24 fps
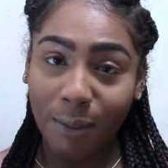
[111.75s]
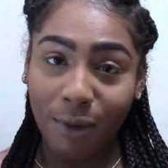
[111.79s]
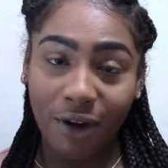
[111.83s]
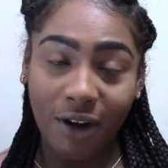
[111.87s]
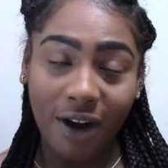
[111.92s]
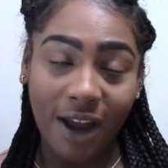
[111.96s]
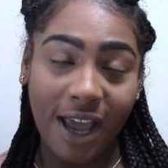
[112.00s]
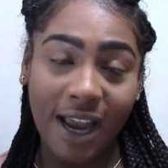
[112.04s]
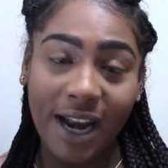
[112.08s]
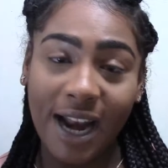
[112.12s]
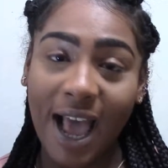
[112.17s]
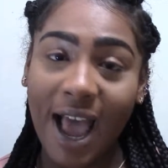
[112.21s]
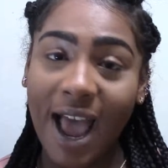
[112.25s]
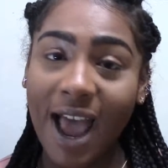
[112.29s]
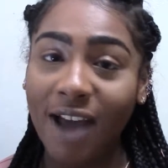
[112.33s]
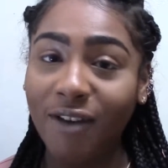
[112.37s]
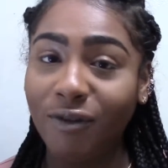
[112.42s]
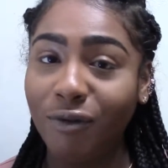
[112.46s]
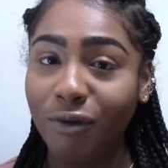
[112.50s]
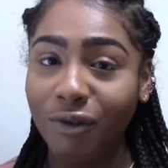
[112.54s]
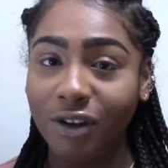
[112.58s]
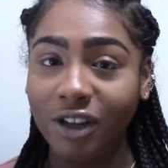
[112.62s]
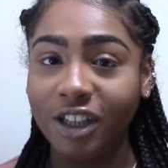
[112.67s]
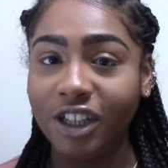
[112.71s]
And I
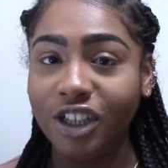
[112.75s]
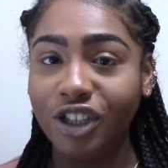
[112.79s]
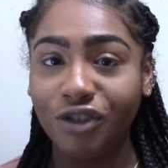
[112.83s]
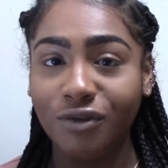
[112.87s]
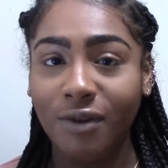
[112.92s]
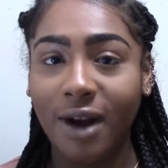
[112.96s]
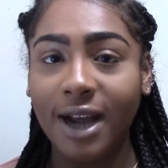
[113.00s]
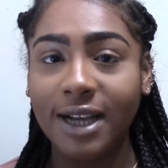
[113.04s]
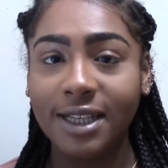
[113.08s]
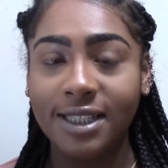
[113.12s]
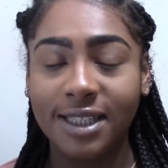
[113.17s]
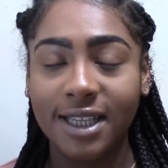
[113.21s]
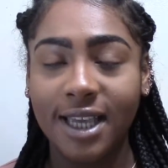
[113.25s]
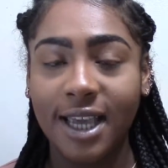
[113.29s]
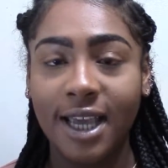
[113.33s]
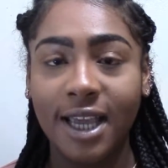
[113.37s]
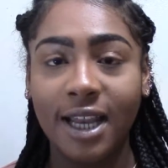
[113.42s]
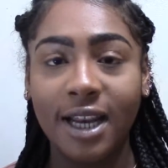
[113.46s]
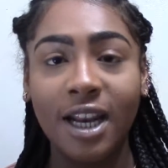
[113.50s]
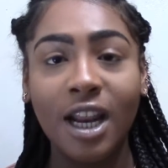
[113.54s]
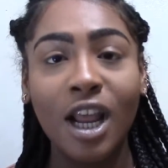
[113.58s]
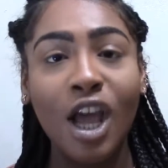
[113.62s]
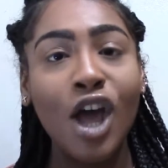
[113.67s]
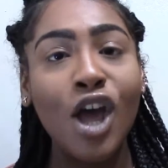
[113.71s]
have really dry
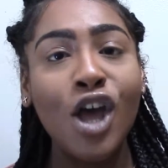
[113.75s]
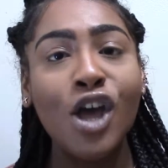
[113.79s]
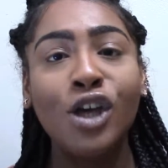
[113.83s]
skin,